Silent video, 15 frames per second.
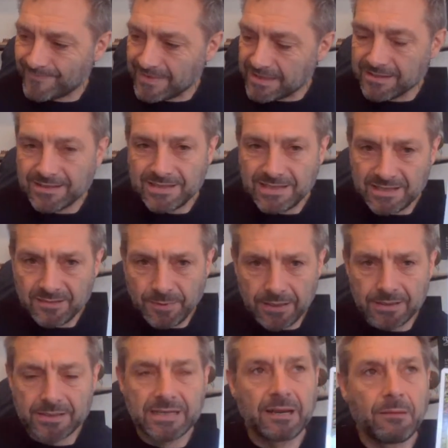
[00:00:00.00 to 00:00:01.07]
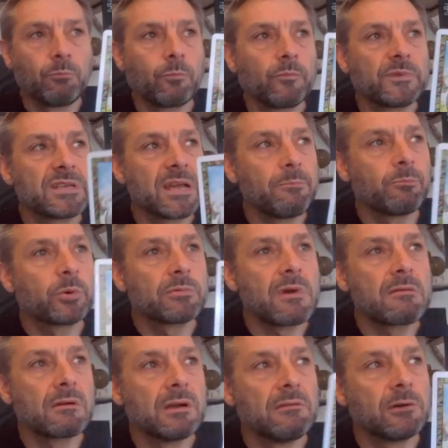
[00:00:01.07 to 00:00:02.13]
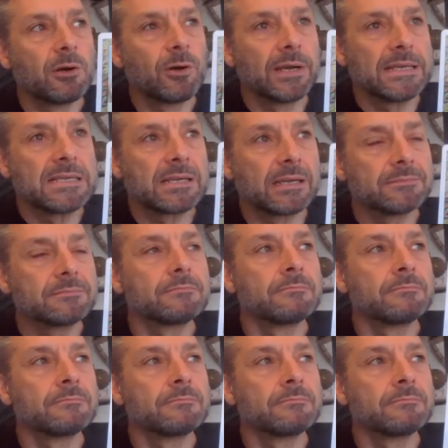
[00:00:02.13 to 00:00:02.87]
So this is about temporary writing.